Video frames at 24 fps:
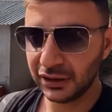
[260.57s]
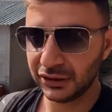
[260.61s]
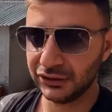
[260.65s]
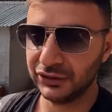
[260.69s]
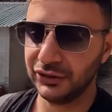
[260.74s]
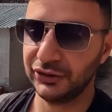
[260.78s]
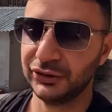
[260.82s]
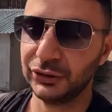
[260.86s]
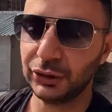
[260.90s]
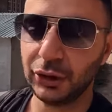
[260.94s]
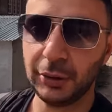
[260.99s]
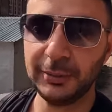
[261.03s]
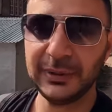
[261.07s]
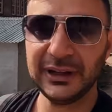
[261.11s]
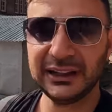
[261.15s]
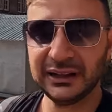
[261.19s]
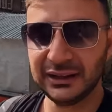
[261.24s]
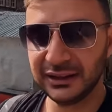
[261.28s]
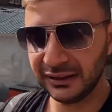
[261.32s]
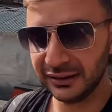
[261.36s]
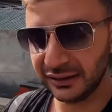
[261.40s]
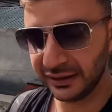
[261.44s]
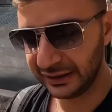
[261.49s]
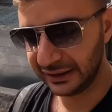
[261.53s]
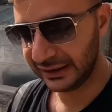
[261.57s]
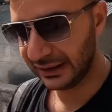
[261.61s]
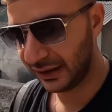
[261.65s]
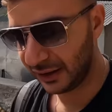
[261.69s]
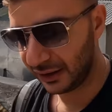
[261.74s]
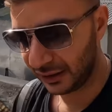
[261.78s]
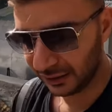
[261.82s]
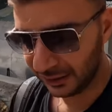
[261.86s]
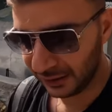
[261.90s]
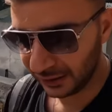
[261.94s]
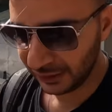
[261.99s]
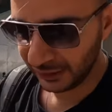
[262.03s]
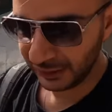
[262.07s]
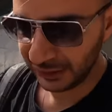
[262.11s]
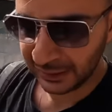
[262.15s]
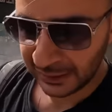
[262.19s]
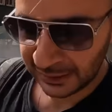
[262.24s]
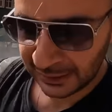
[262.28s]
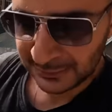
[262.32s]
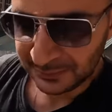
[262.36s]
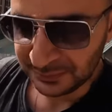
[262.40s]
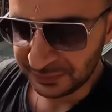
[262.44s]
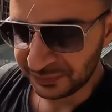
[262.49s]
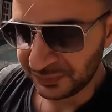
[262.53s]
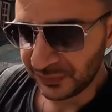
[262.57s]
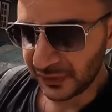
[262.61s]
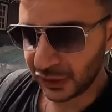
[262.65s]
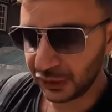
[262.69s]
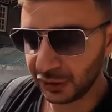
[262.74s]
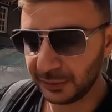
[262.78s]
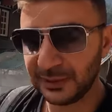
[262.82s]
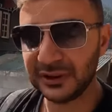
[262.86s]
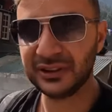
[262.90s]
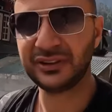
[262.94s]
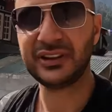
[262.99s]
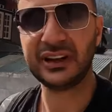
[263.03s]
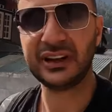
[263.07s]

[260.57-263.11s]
just comment in the comment